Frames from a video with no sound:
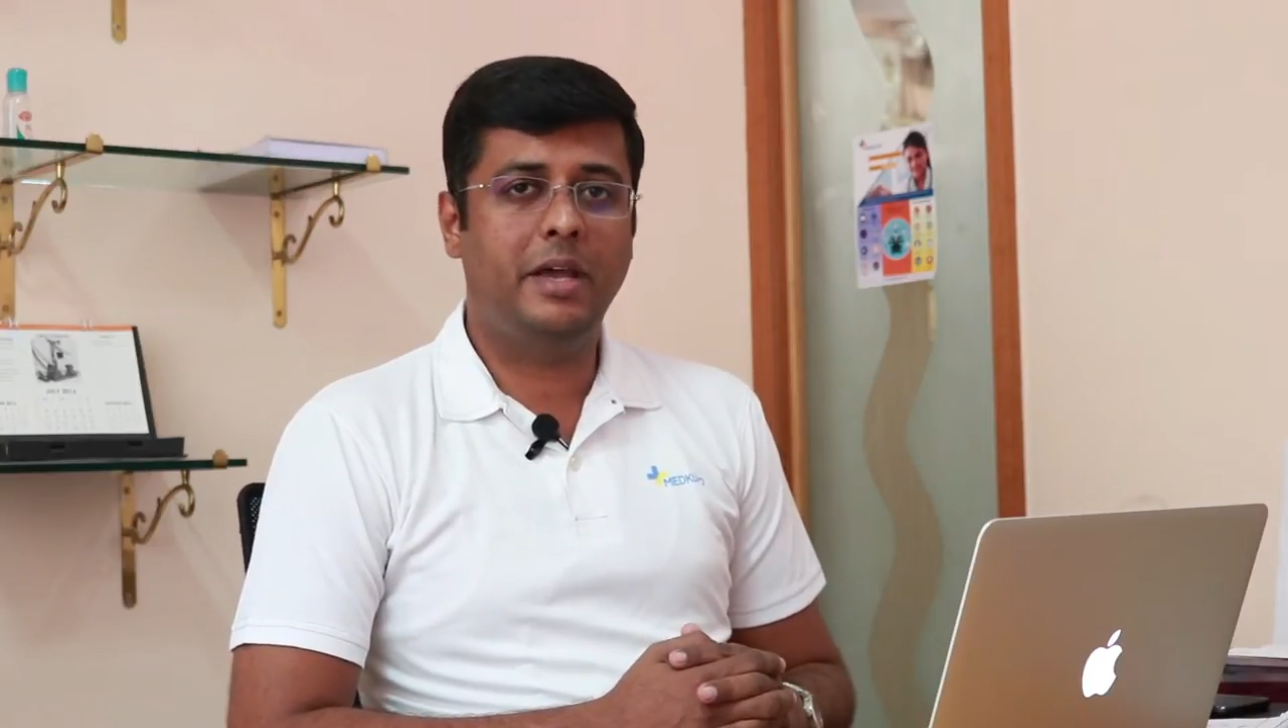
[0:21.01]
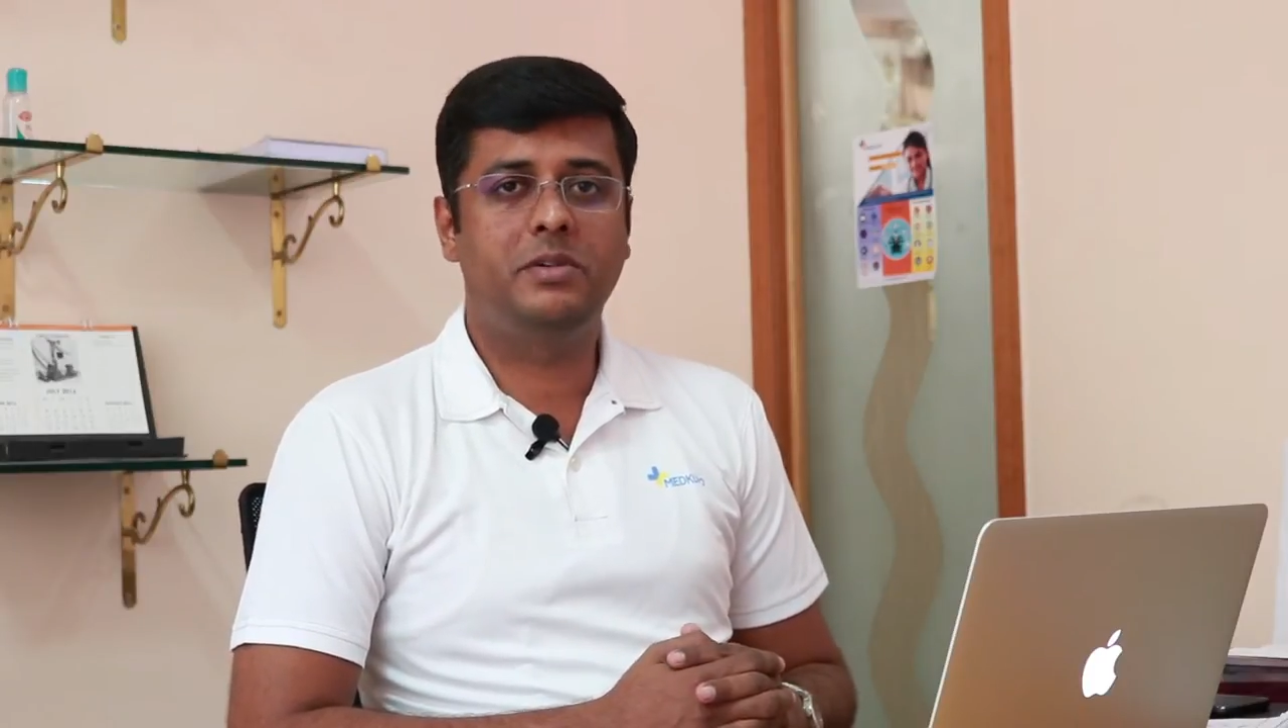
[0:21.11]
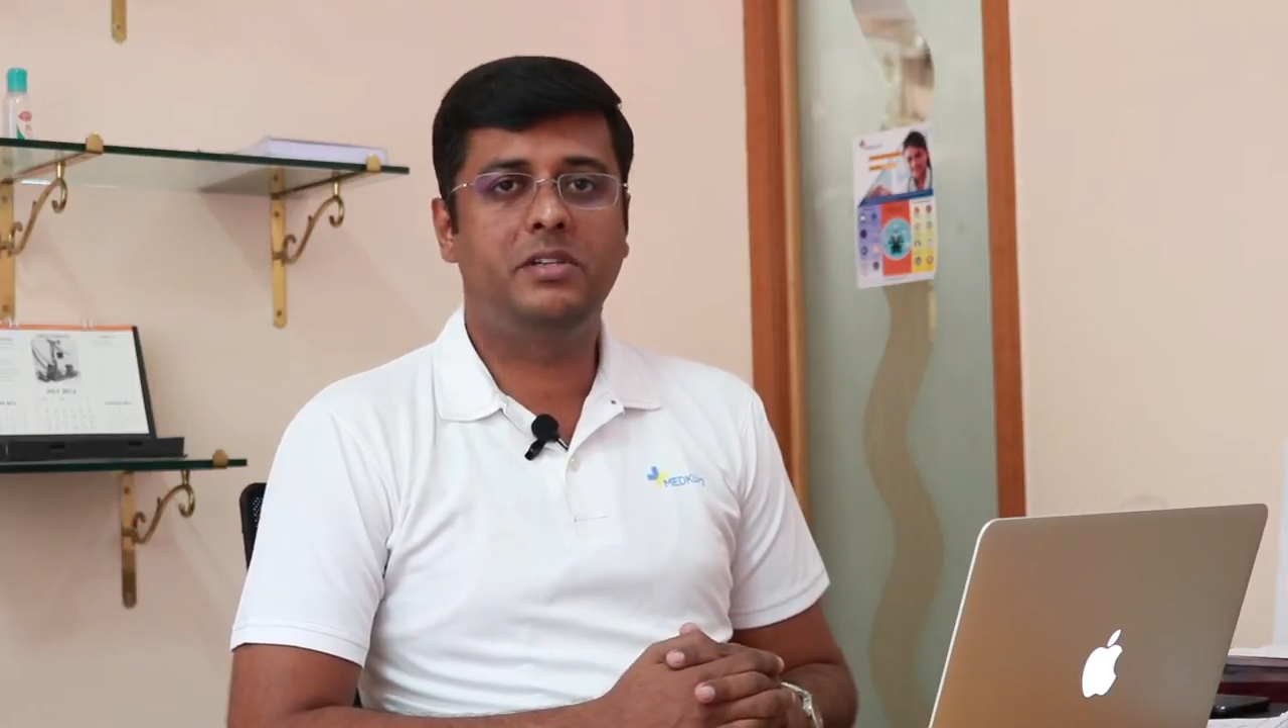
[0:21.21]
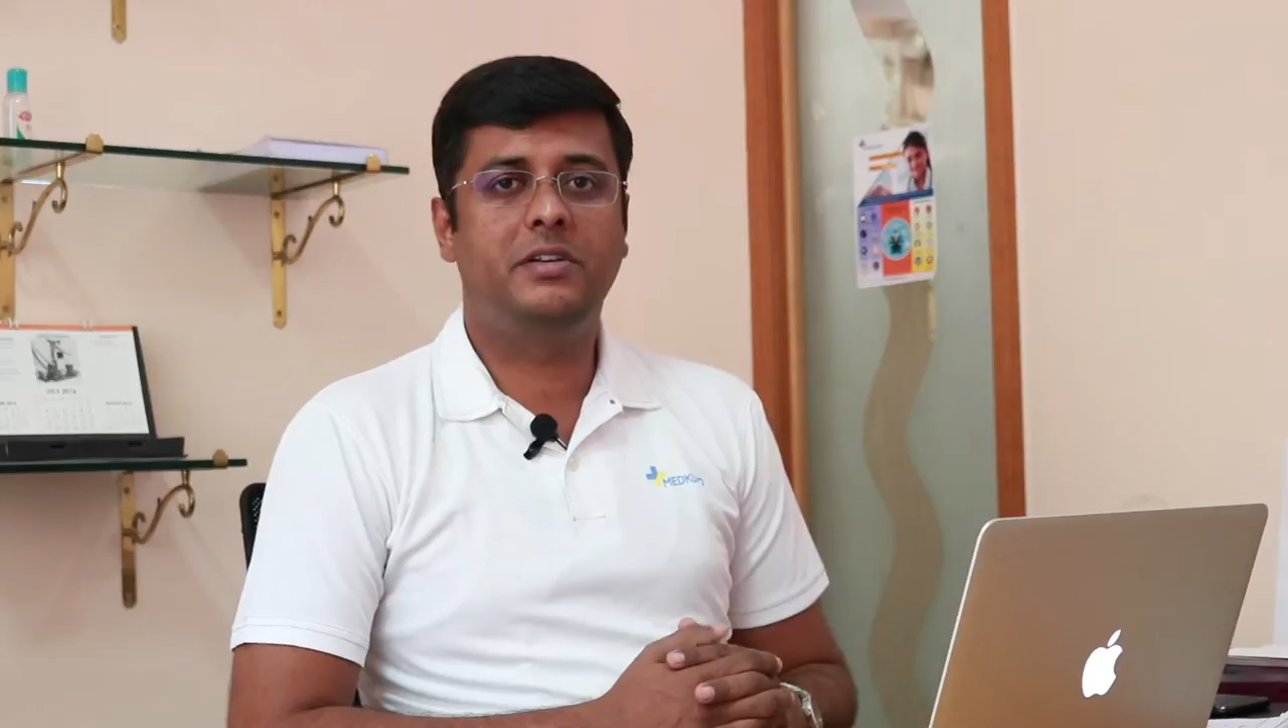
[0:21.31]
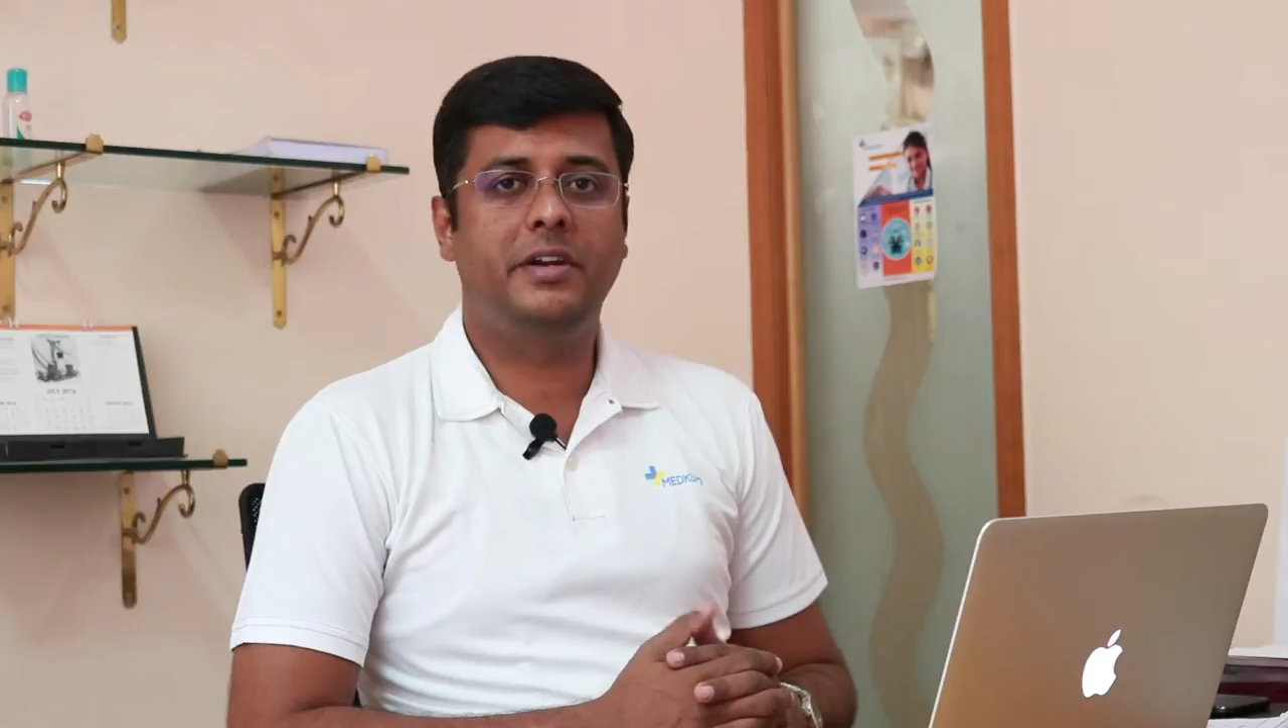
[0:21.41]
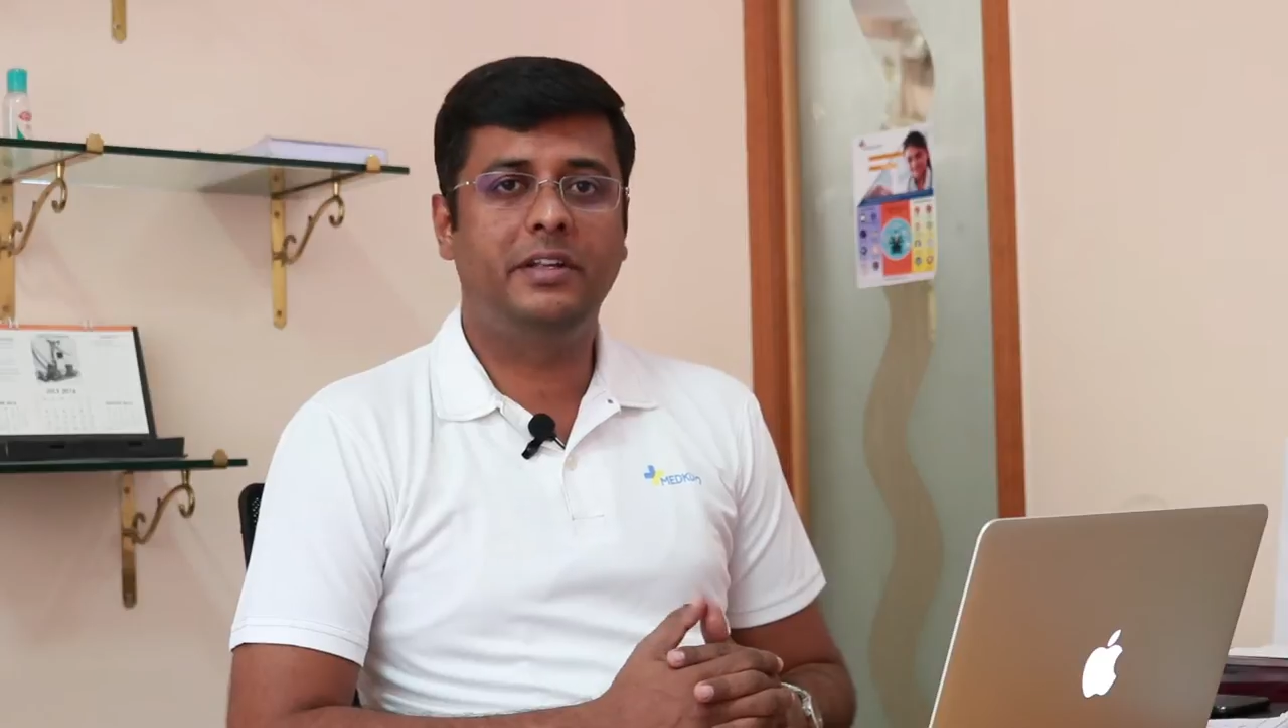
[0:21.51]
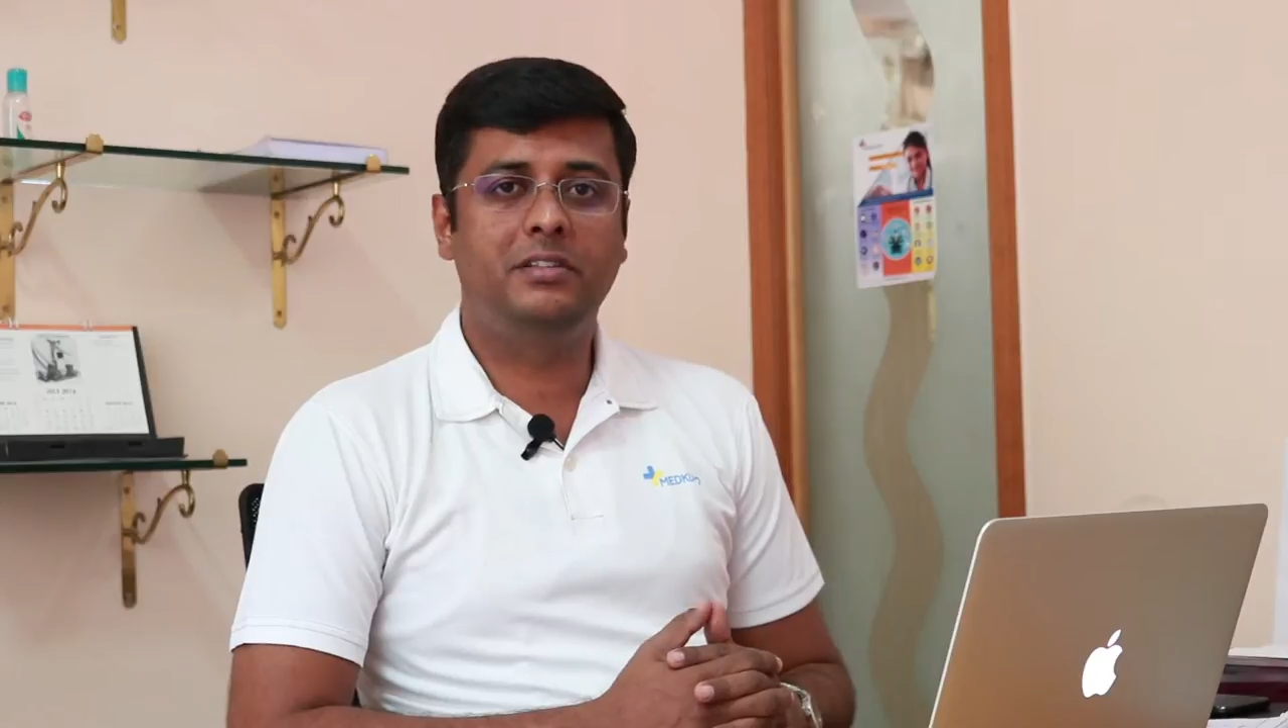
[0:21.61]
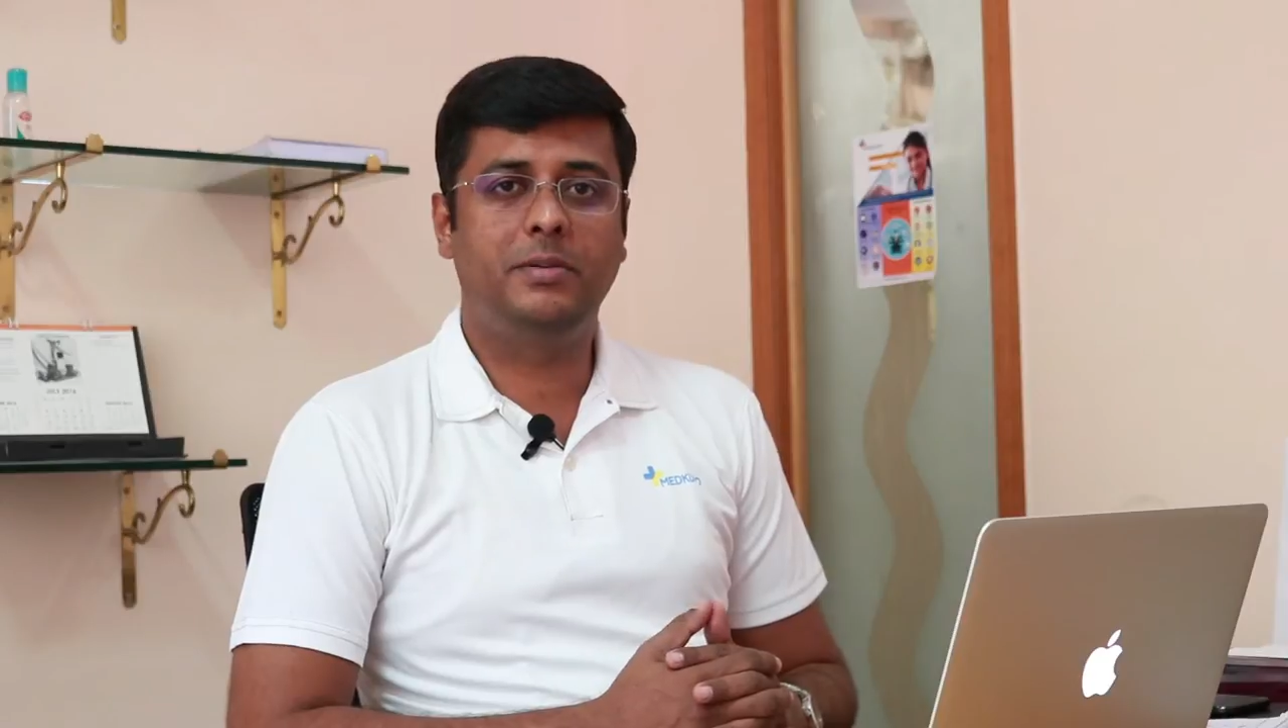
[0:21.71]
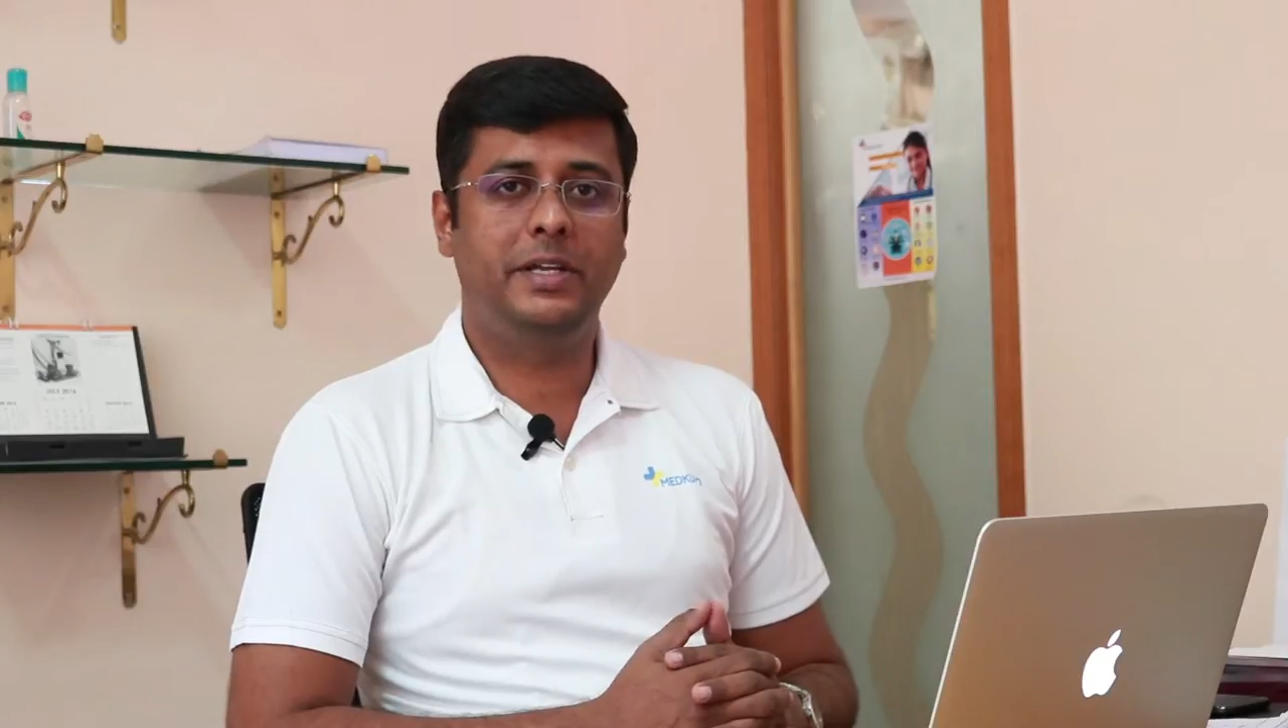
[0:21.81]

I was at Renil's